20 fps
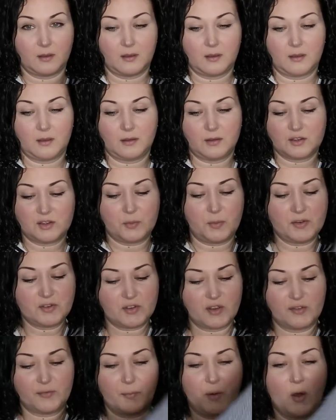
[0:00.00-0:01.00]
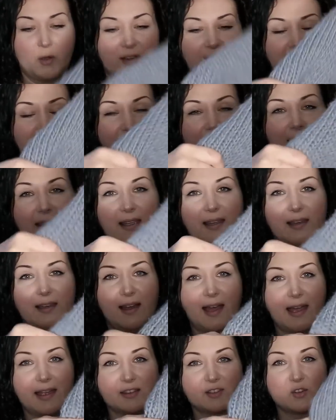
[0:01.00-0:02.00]
you're supposed to have pockets in here.
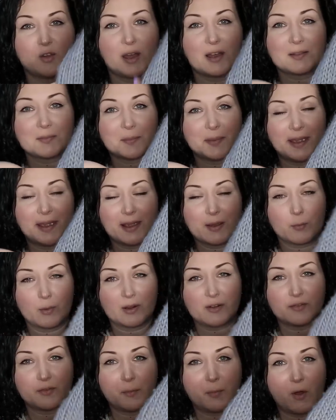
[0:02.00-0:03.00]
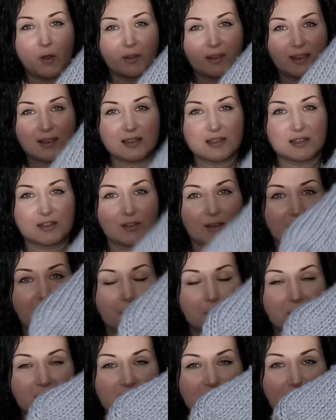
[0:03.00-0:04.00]
I had to unpick one of the pockets to
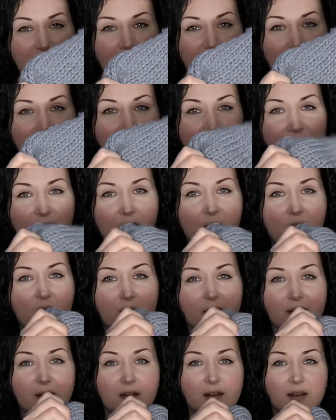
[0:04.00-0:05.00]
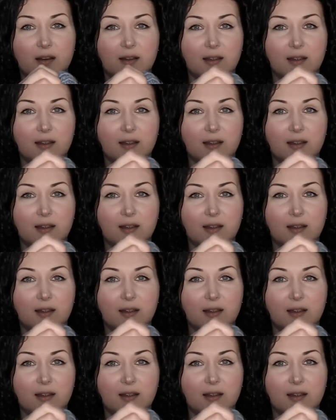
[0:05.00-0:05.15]
get myself enough yarn.